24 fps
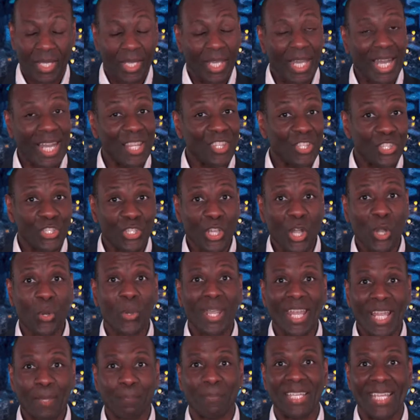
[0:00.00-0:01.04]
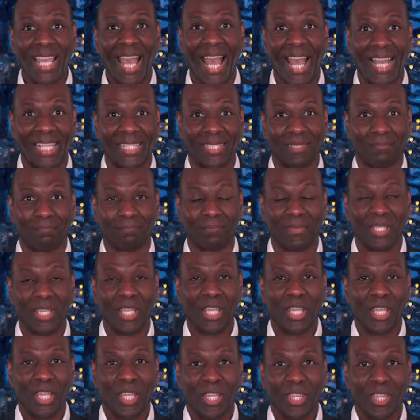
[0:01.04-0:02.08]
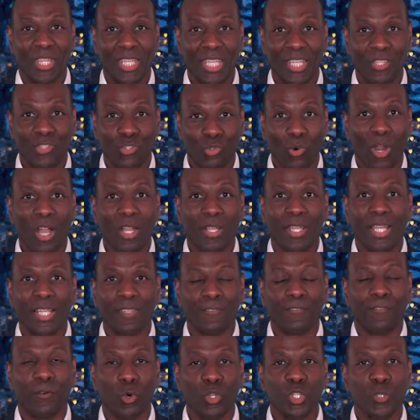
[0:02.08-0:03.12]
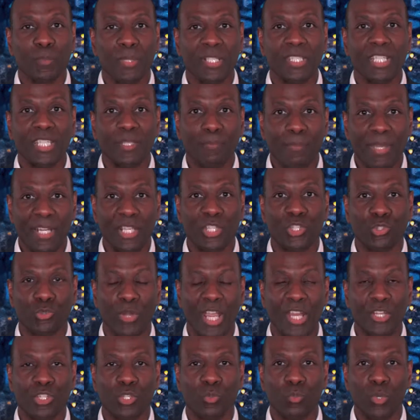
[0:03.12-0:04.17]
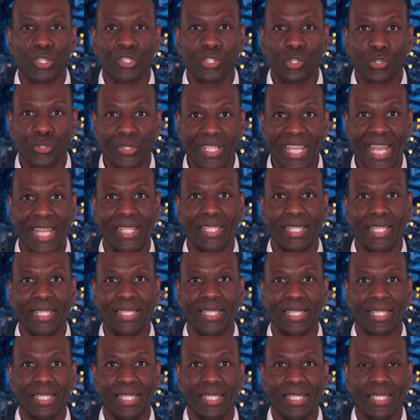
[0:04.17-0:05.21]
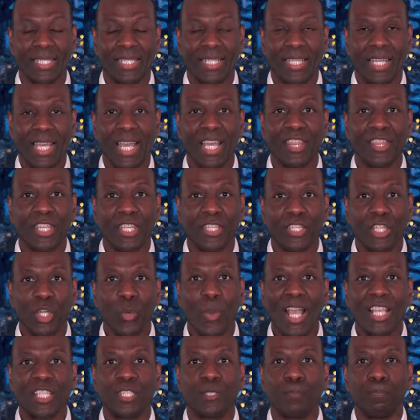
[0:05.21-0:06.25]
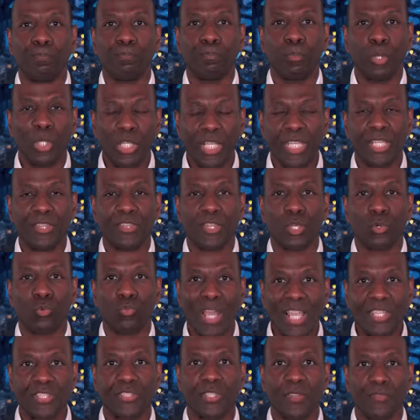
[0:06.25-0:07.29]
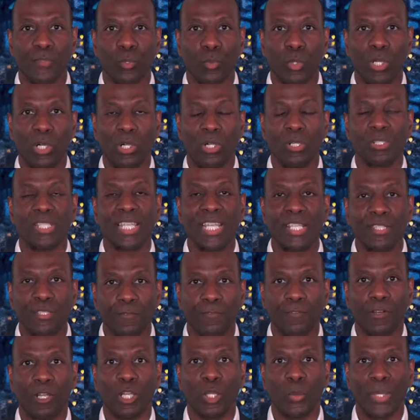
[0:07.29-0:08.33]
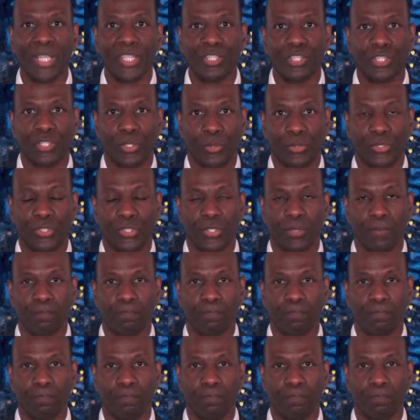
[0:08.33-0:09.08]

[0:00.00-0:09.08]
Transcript: And so it began. The Drug Enforcement Administration was created, and the US bullied the rest of the world into following suit.